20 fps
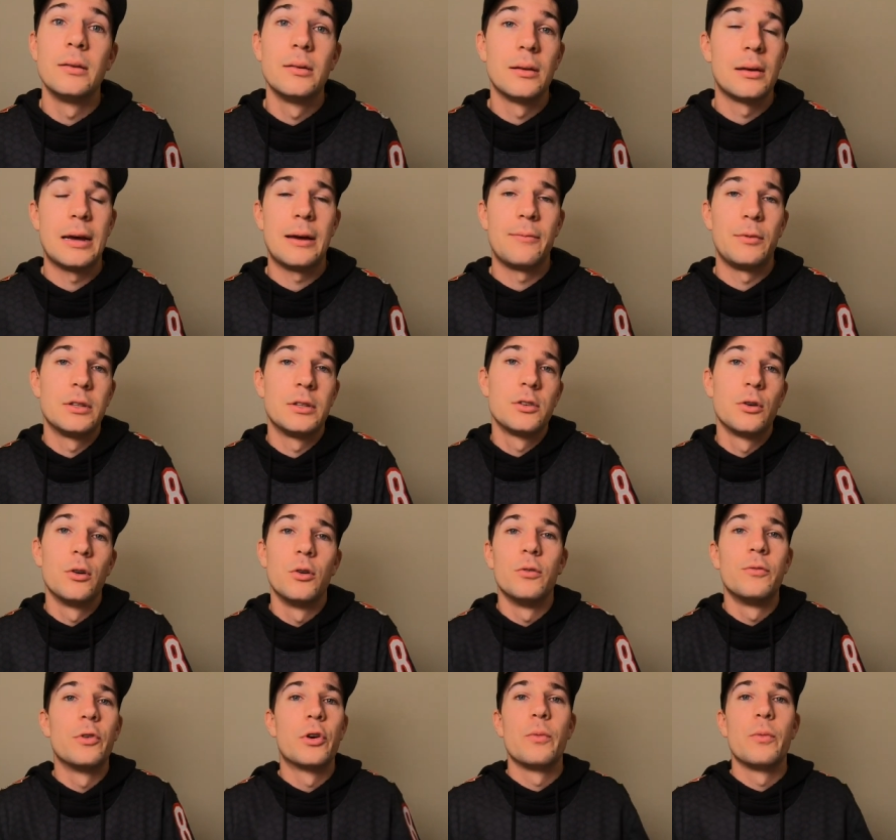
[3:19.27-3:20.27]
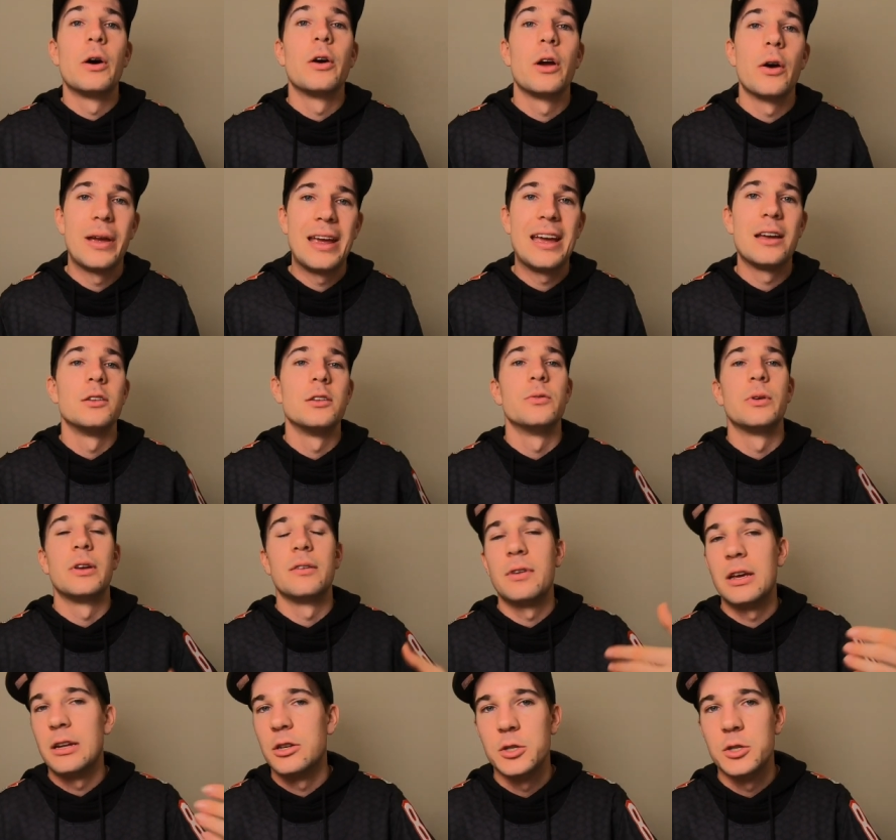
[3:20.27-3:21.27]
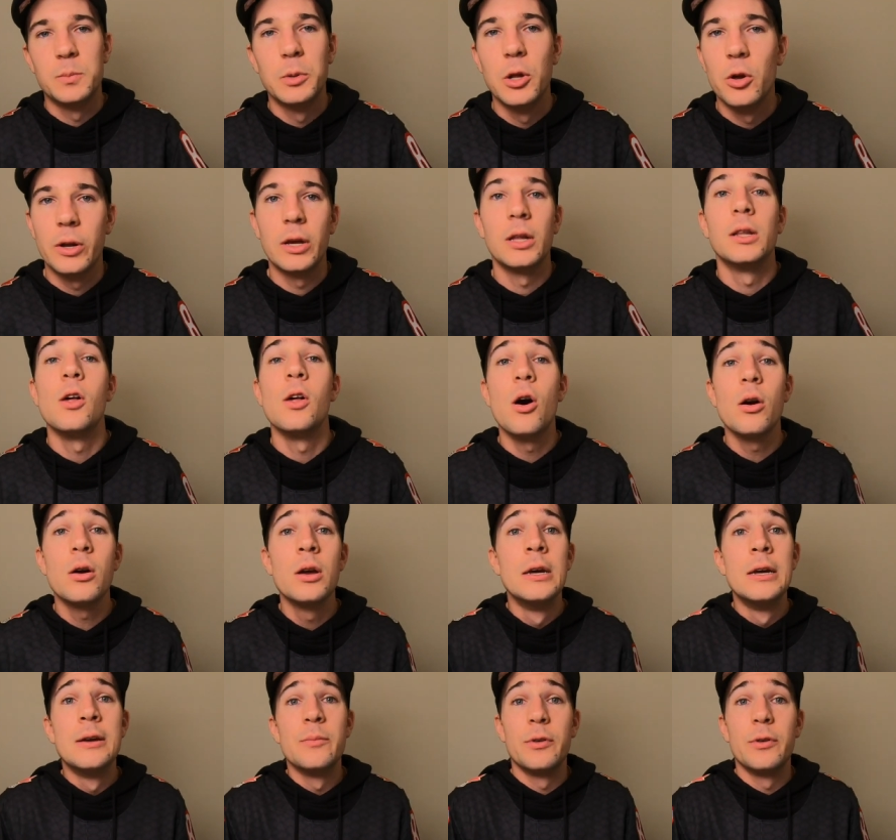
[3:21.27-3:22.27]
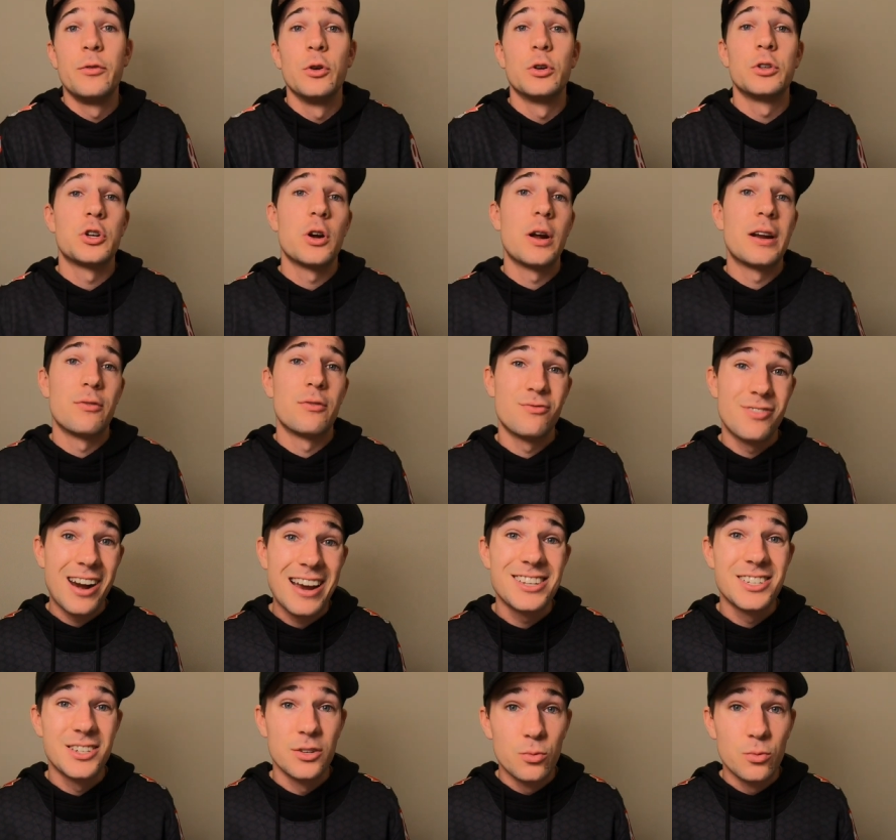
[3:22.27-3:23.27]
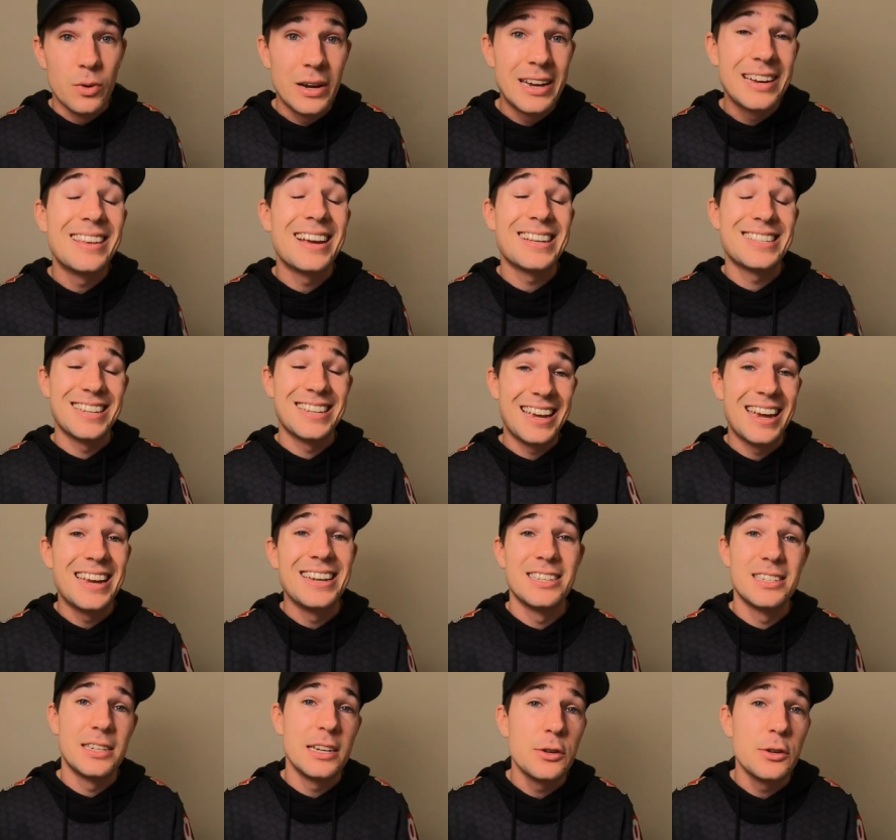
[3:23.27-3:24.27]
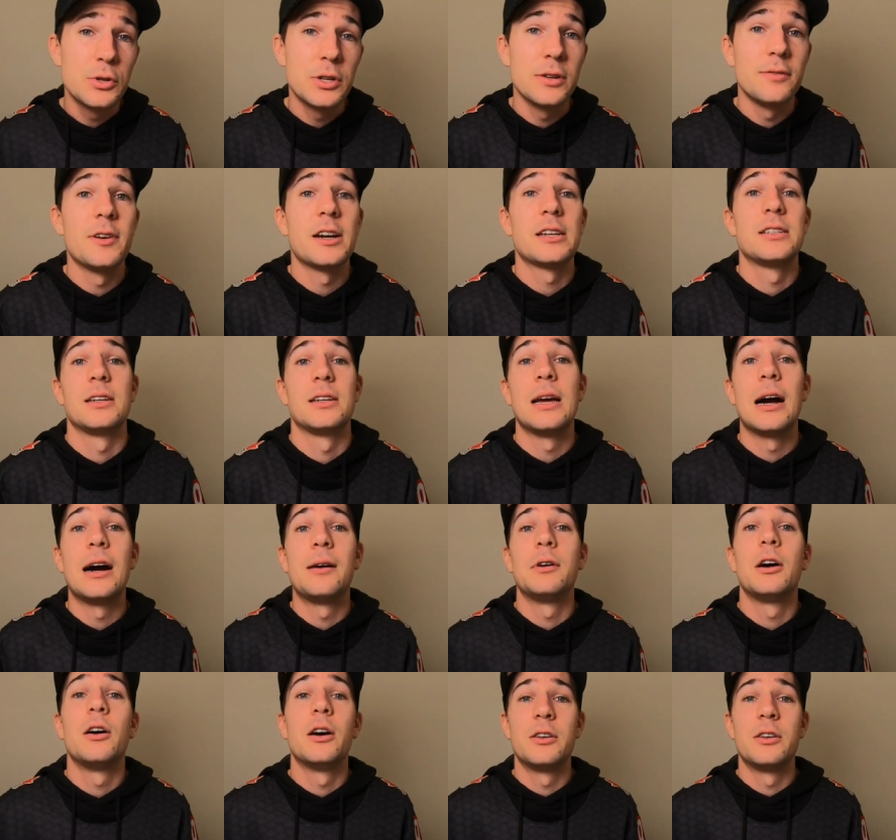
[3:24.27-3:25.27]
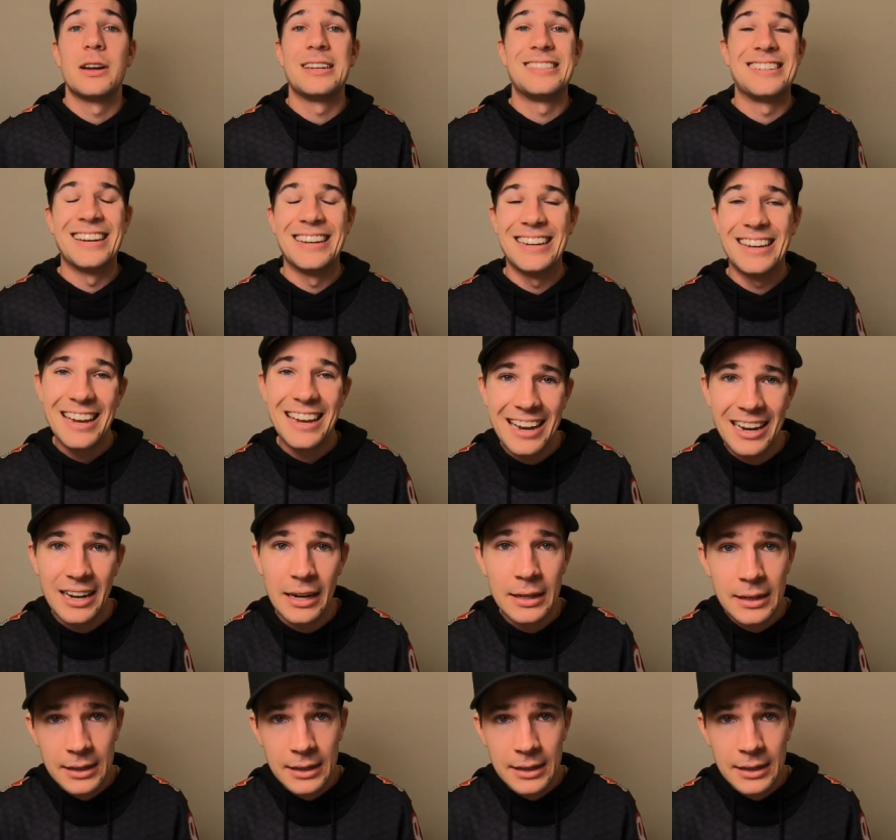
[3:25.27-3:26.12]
Um, it's all, all very well going out and doing event, just plodding along, but if you're trying to race to win, that's the key distinguishing factor. Carbohydrates are king.